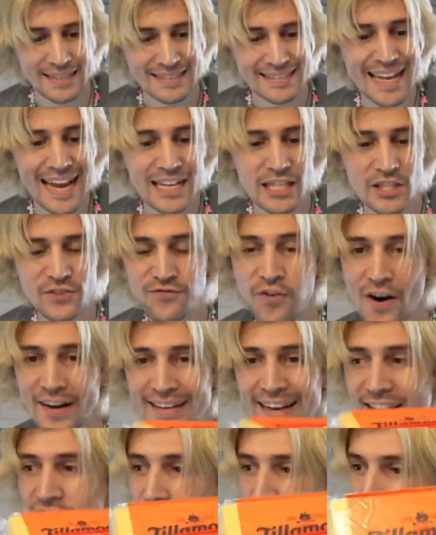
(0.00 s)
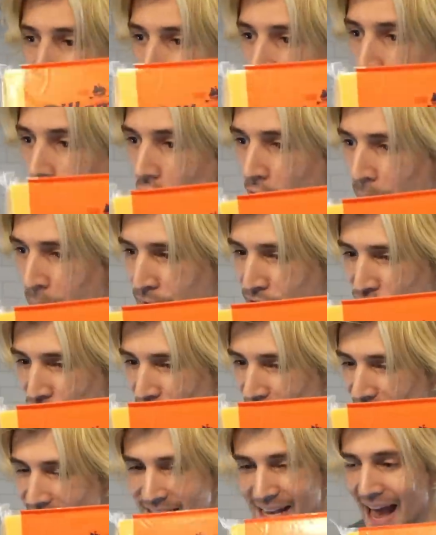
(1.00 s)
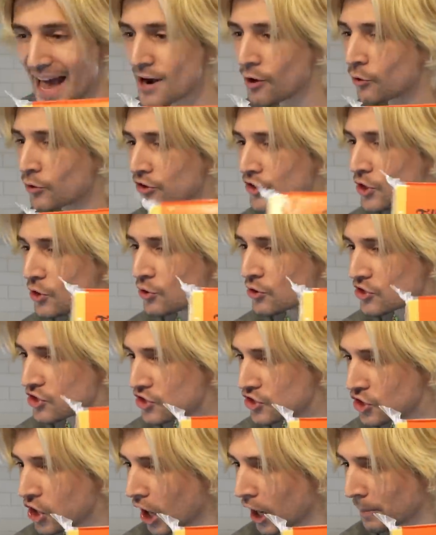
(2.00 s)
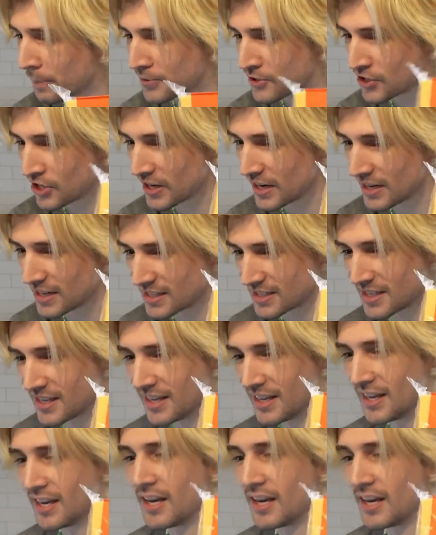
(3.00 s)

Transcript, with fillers: That's fucking sharp cheese. I don't use sharp cheese.